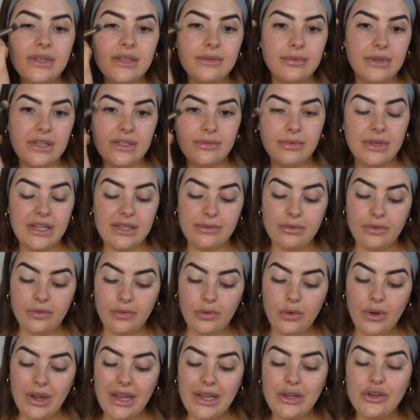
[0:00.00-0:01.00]
please, please, please,
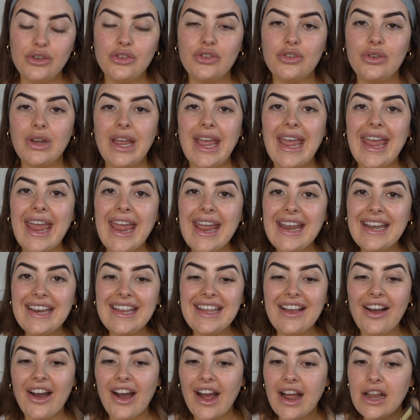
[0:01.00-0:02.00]
before you do
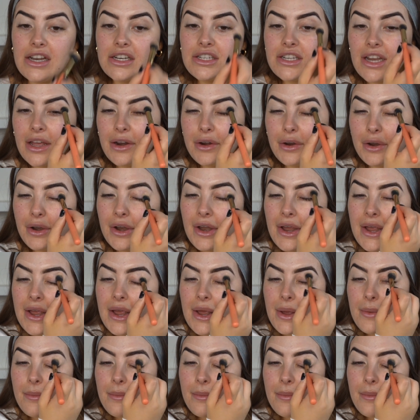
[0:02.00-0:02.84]
any eyeshadow,